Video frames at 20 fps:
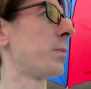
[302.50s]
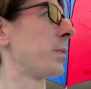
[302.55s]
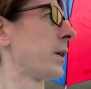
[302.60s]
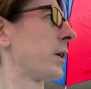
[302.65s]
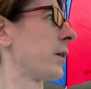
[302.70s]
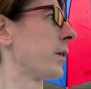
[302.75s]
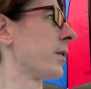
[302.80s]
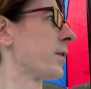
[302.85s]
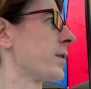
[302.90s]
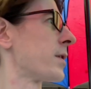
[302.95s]

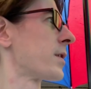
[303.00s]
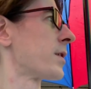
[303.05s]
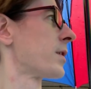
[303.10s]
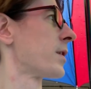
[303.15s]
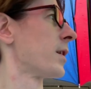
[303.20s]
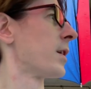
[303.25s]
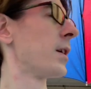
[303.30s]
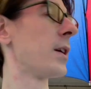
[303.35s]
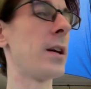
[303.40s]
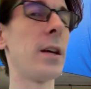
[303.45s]
because
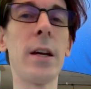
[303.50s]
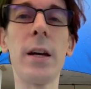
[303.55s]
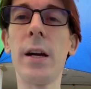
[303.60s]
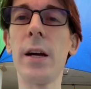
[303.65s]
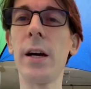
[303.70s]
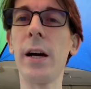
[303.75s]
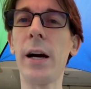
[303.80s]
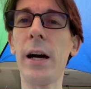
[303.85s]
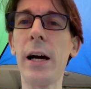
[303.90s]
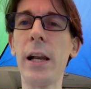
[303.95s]

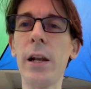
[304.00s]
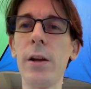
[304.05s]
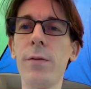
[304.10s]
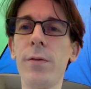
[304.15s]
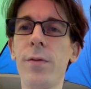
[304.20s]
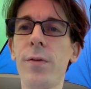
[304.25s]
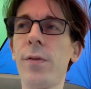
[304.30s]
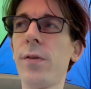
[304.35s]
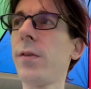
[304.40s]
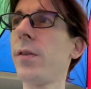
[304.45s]
I love
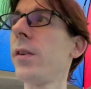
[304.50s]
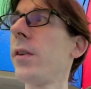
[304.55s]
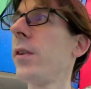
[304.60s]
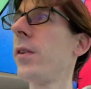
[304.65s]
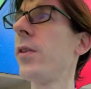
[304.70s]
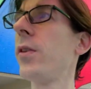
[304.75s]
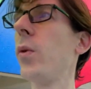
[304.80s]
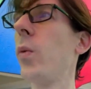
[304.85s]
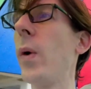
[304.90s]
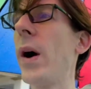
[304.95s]

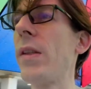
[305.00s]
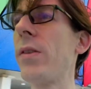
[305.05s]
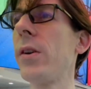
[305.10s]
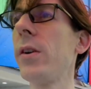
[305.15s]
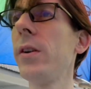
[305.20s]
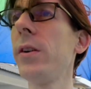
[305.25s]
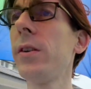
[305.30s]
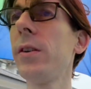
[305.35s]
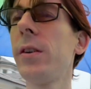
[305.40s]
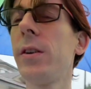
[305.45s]
the
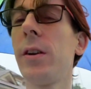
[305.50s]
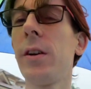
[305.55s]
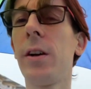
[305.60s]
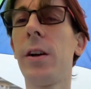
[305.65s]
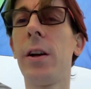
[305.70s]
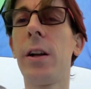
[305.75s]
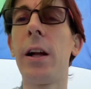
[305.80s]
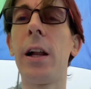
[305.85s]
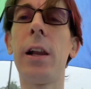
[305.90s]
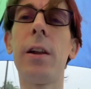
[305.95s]
weather
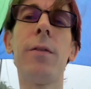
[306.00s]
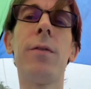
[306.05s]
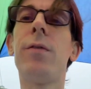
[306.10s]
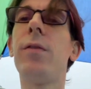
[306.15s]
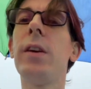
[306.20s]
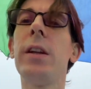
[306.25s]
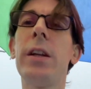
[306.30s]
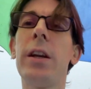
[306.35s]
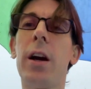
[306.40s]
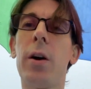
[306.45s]
and I love
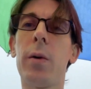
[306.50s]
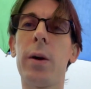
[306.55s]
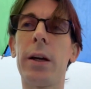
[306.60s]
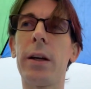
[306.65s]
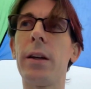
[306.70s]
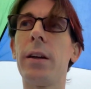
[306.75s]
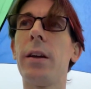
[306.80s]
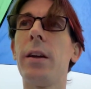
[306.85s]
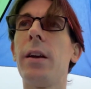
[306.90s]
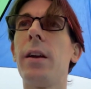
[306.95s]
videoing
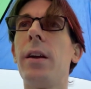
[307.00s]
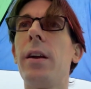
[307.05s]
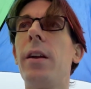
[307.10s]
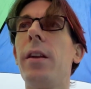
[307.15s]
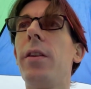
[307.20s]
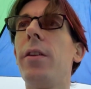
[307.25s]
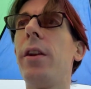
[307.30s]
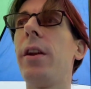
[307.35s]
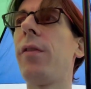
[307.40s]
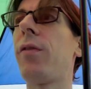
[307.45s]

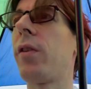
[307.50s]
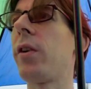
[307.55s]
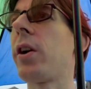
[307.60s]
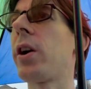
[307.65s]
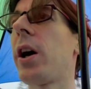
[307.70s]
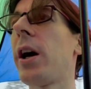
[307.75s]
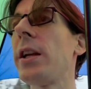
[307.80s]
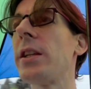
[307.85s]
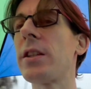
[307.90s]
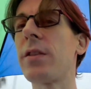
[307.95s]
the different
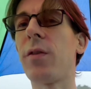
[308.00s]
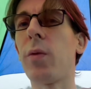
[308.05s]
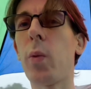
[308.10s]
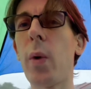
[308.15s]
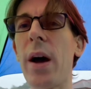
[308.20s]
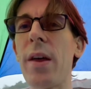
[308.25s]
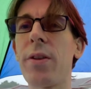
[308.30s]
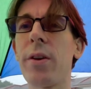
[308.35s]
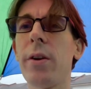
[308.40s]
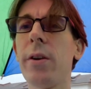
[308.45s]
kinds of
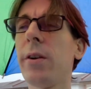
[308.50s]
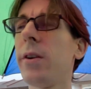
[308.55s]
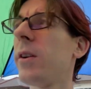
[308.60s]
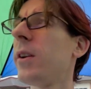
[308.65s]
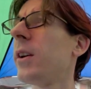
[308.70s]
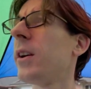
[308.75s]
weather